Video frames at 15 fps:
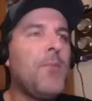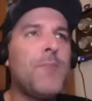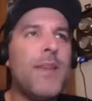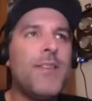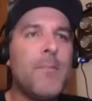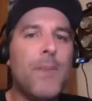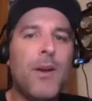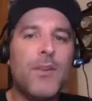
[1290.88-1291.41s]
I,
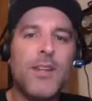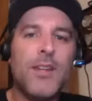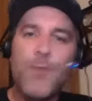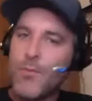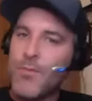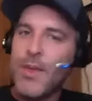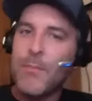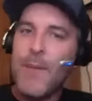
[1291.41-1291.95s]
think you know some
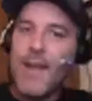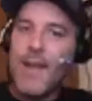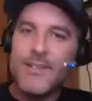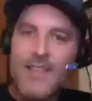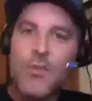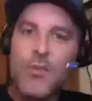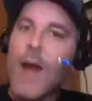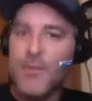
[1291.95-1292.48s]
people have made the
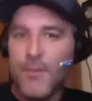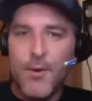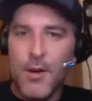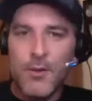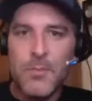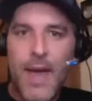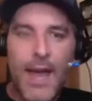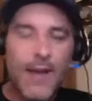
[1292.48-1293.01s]
comparison. If
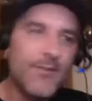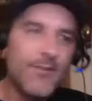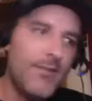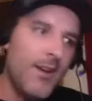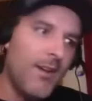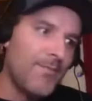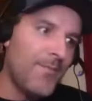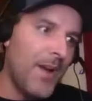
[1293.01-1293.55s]
you think back
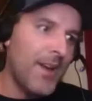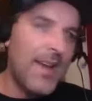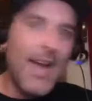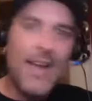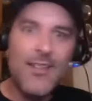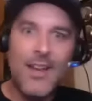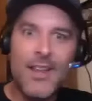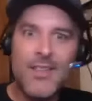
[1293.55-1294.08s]
to Seth
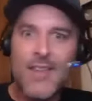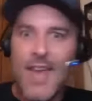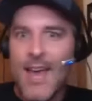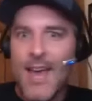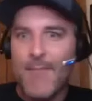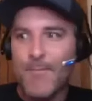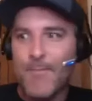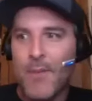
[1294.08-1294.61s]
Roberts a few
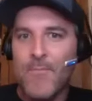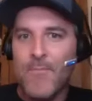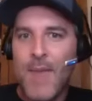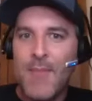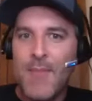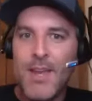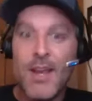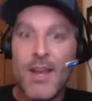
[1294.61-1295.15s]
years back,
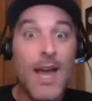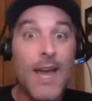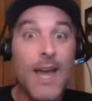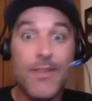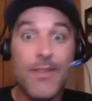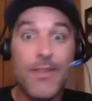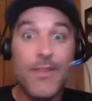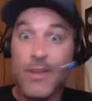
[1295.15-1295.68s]
you know, a
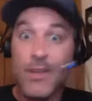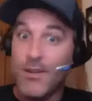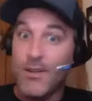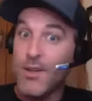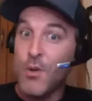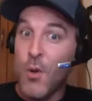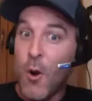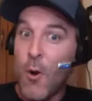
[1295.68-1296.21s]
guy like
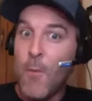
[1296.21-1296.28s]
that, but